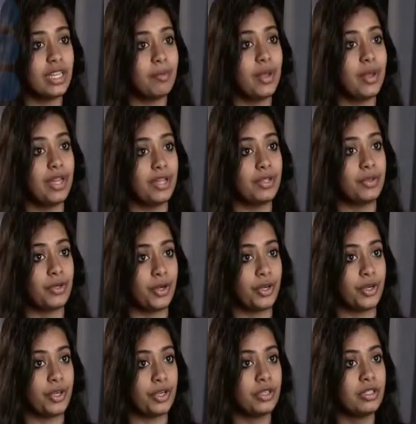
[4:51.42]
independent
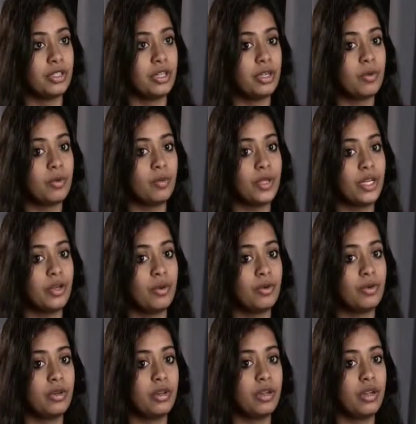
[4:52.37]
learner. We
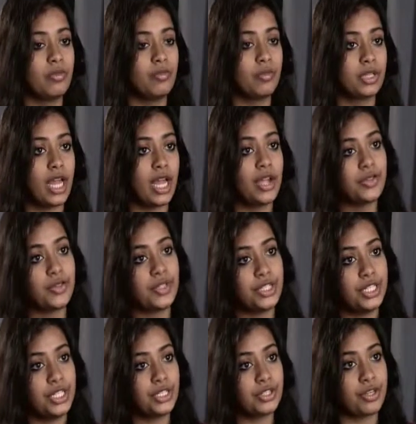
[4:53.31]
don't rely on the
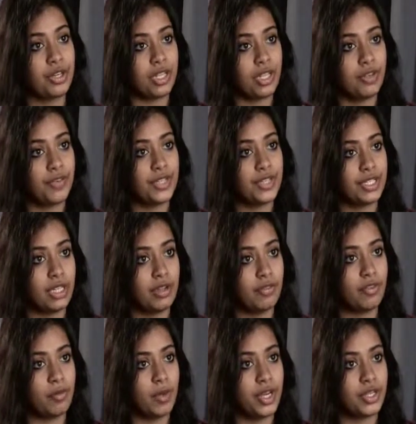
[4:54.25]
teacher to give us the
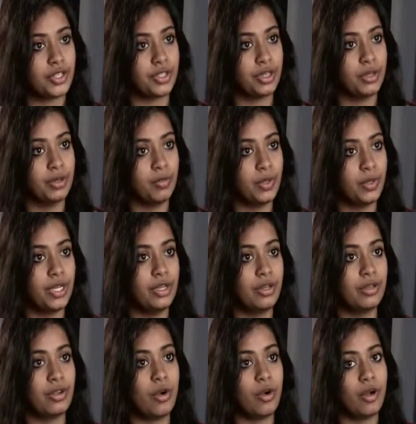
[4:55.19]
information. We need
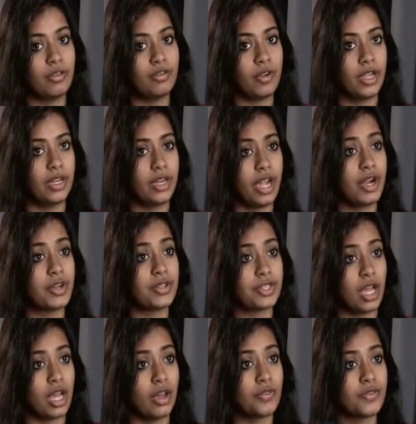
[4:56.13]
to go and find it
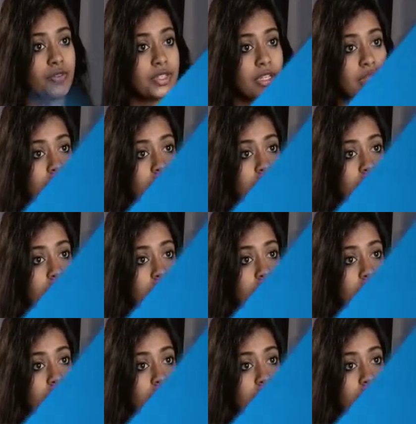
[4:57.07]
ourselves.